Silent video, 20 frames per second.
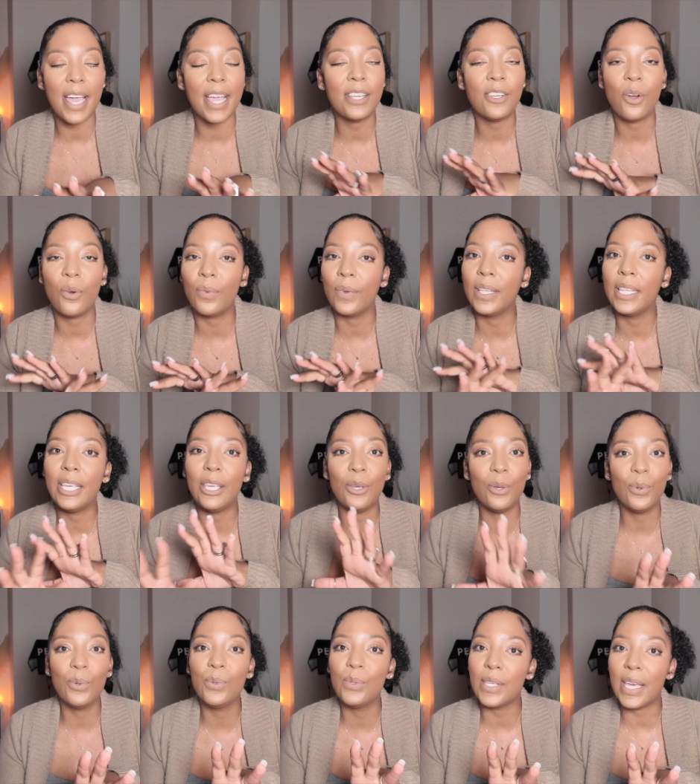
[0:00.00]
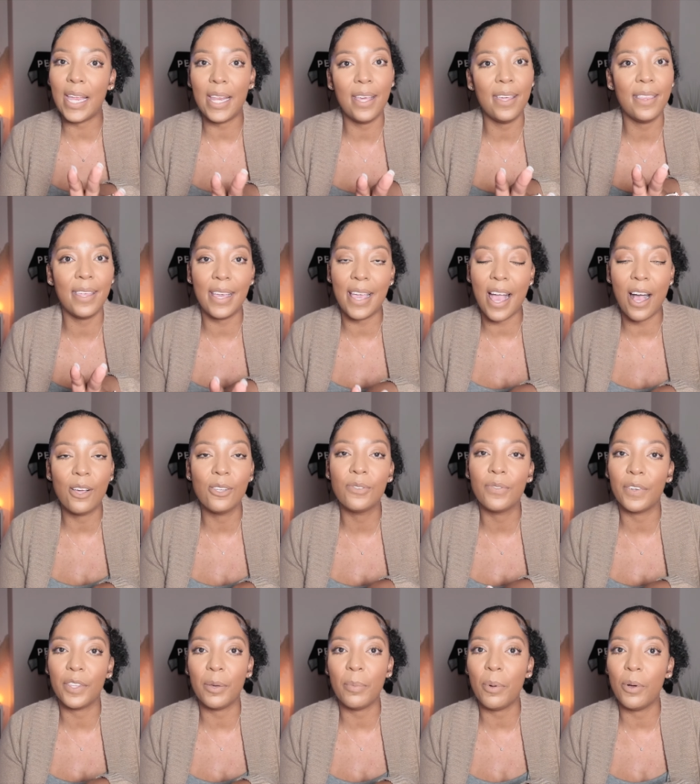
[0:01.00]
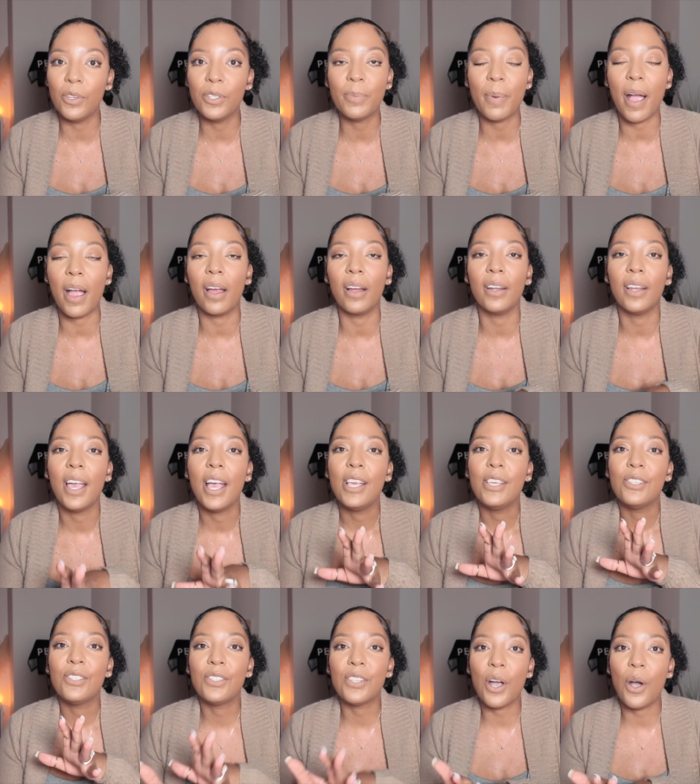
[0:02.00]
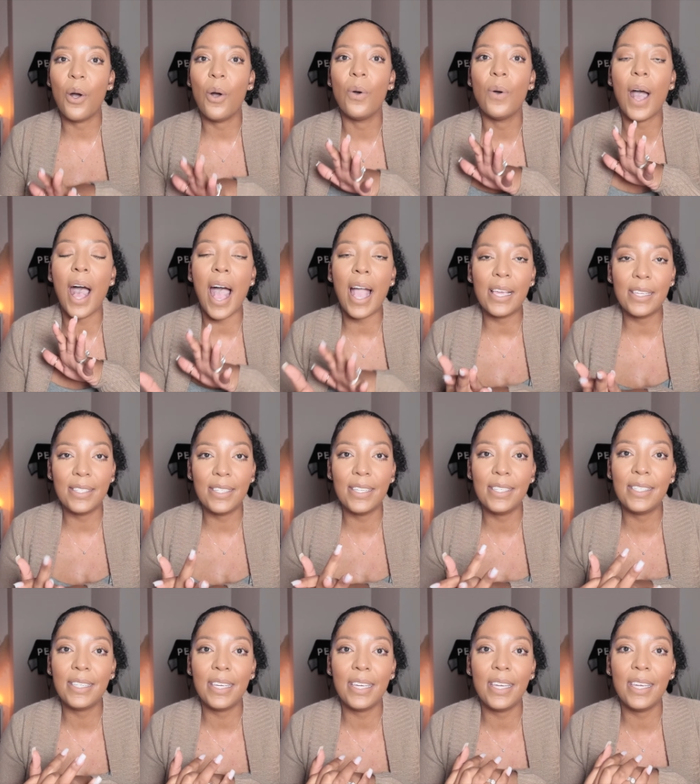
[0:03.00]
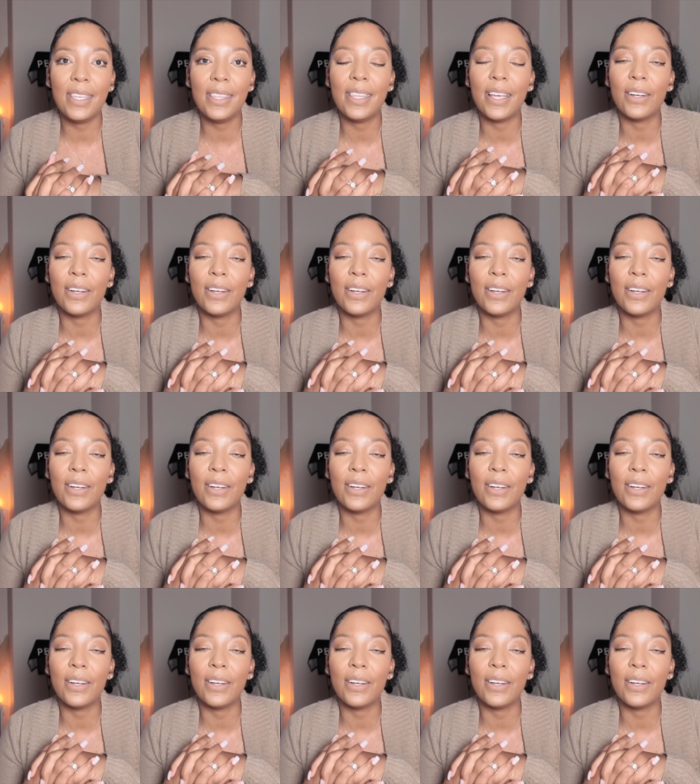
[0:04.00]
I don't really use anything else for the most part. So ICT,